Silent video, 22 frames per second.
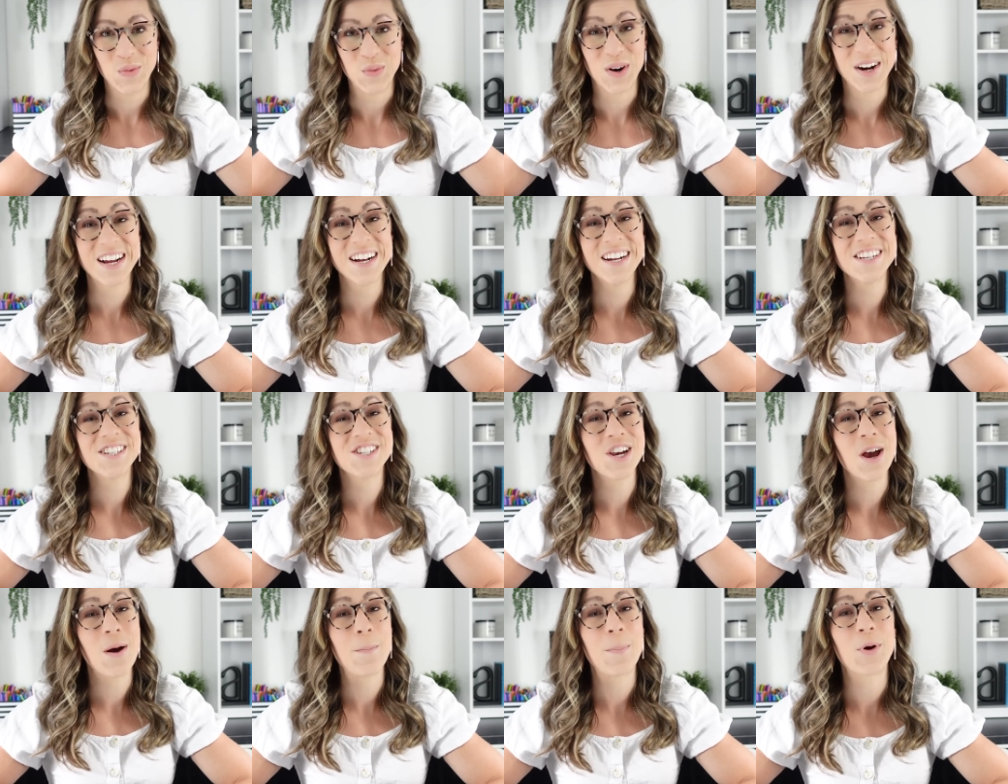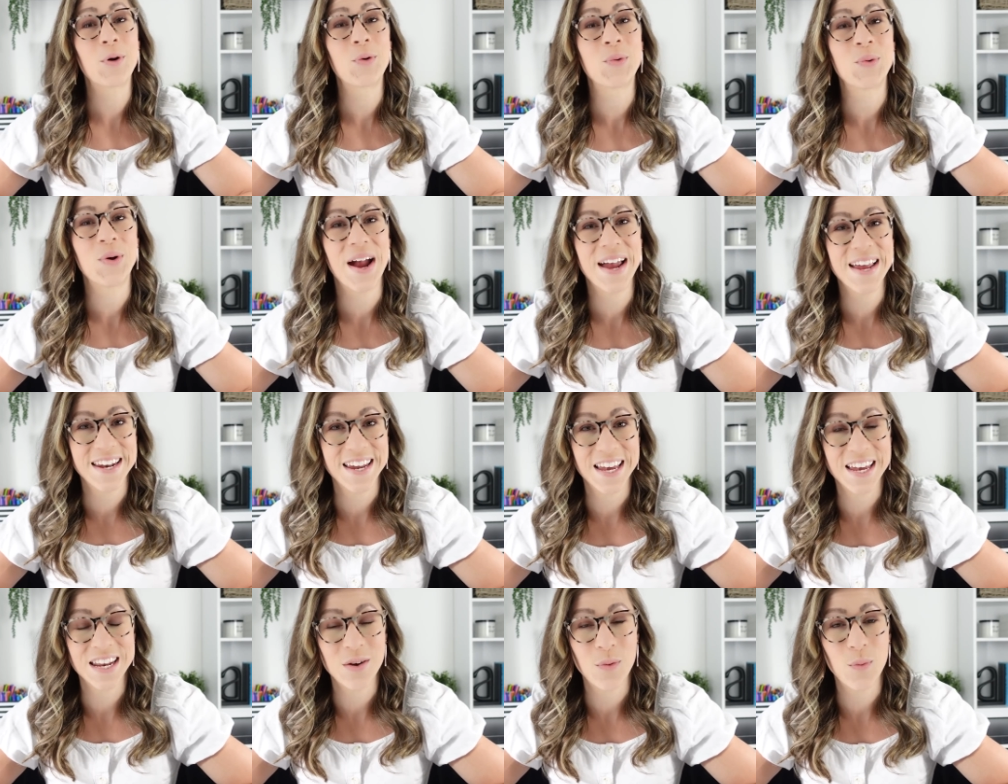We're gonna jump
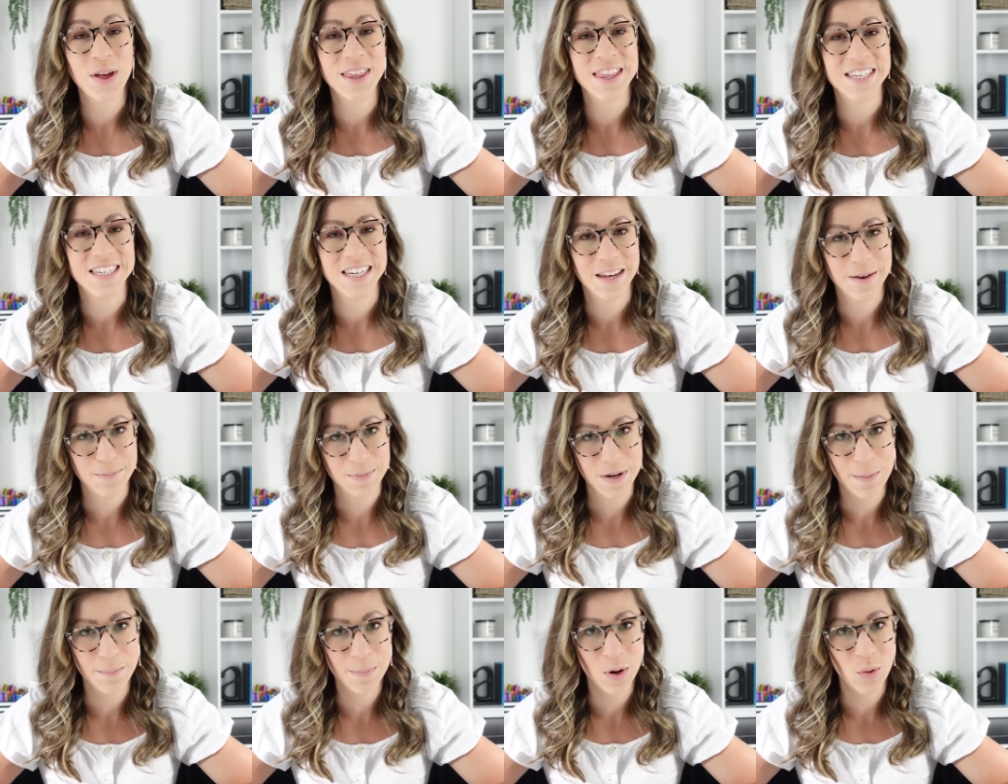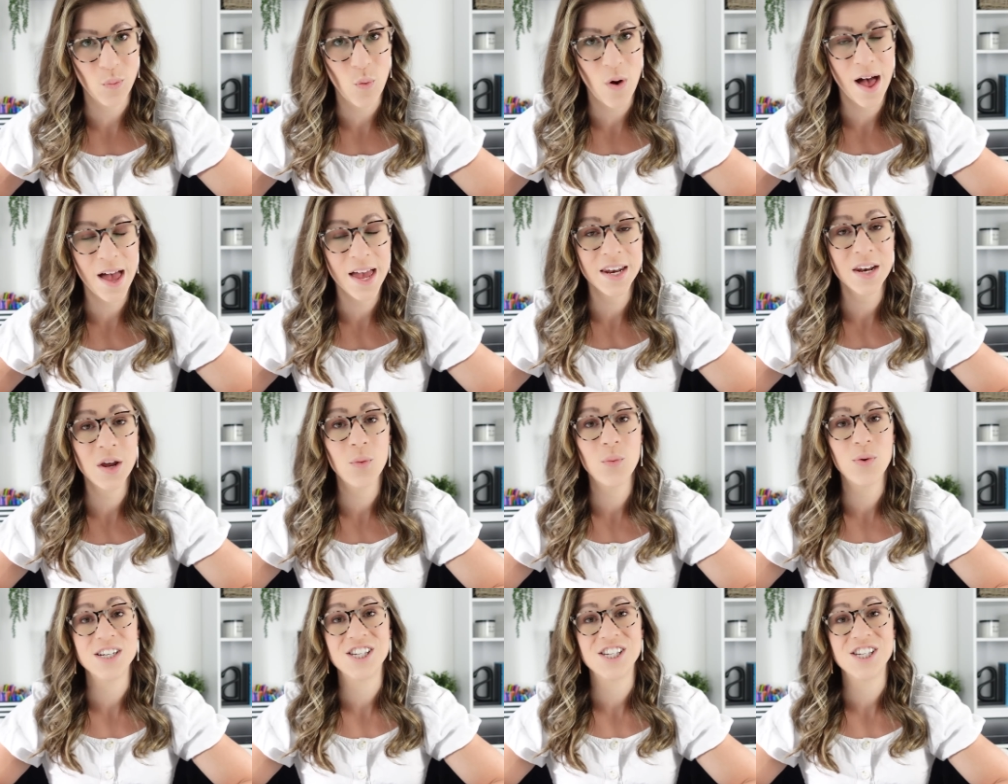right in with tip number one,